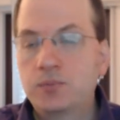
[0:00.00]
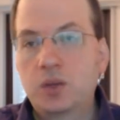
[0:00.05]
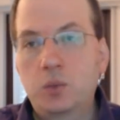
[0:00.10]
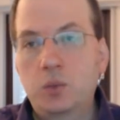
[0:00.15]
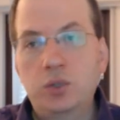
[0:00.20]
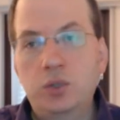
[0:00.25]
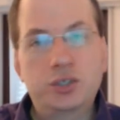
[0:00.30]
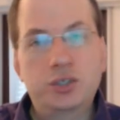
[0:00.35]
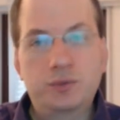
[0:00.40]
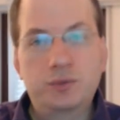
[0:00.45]

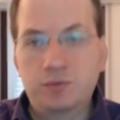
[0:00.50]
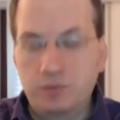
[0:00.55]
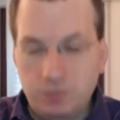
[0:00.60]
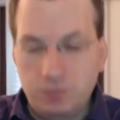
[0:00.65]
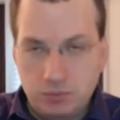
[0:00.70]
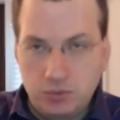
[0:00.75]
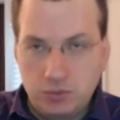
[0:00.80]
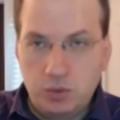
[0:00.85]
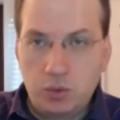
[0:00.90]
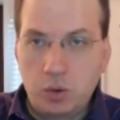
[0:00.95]
which have
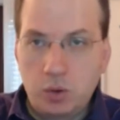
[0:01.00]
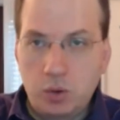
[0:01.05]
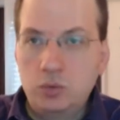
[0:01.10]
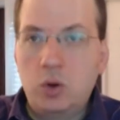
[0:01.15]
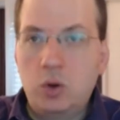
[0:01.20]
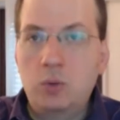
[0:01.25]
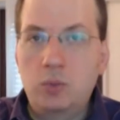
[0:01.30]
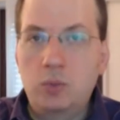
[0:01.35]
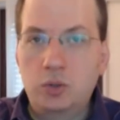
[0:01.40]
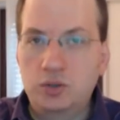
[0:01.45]
grown
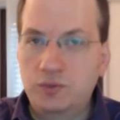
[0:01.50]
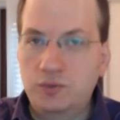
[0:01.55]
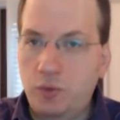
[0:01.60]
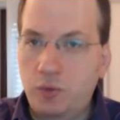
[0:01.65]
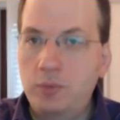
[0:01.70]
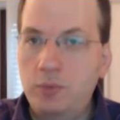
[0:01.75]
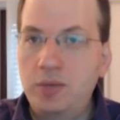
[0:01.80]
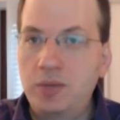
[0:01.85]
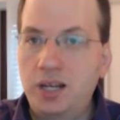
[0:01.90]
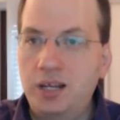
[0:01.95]
to almost
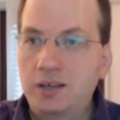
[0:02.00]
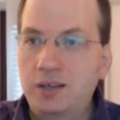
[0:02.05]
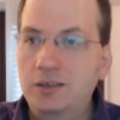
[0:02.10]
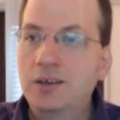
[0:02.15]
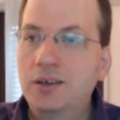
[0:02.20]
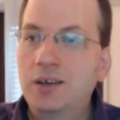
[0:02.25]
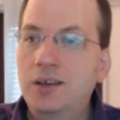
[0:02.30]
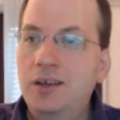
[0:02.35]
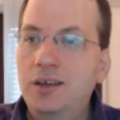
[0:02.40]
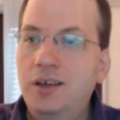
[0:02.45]
$4 billion
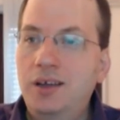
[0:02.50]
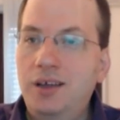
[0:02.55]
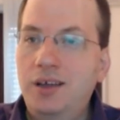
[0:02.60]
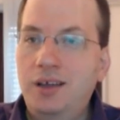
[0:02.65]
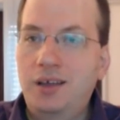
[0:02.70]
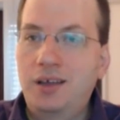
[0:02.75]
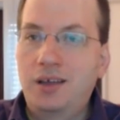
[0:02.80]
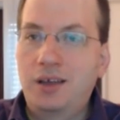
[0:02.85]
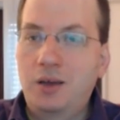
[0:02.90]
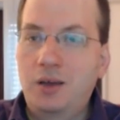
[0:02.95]

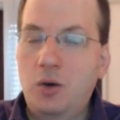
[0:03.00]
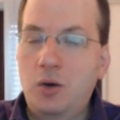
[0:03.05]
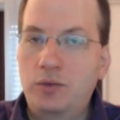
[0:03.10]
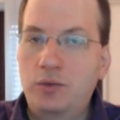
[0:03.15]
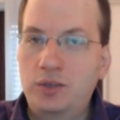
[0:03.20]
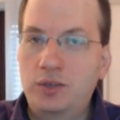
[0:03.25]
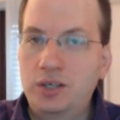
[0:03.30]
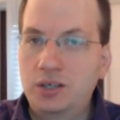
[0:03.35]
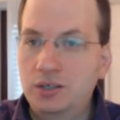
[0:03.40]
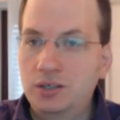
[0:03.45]

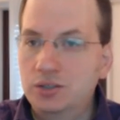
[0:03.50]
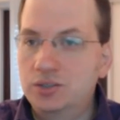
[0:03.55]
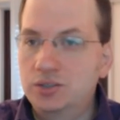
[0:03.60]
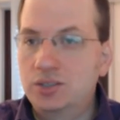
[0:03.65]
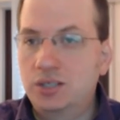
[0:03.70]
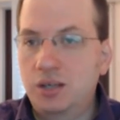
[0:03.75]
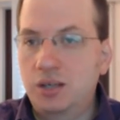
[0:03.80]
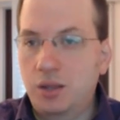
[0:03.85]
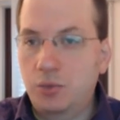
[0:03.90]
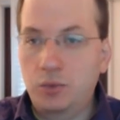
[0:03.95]
over the years,
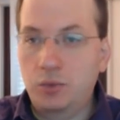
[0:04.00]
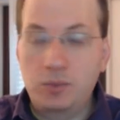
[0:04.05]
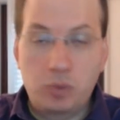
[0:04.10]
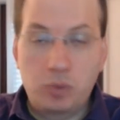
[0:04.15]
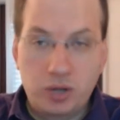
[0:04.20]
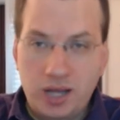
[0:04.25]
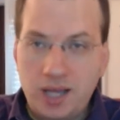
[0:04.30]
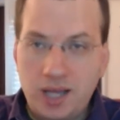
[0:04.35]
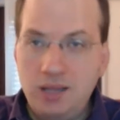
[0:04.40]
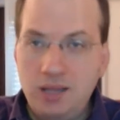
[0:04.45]

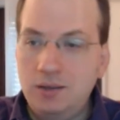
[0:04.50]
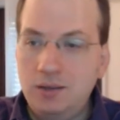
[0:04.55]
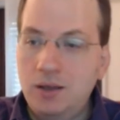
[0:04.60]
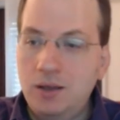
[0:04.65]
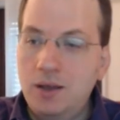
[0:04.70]
3.8,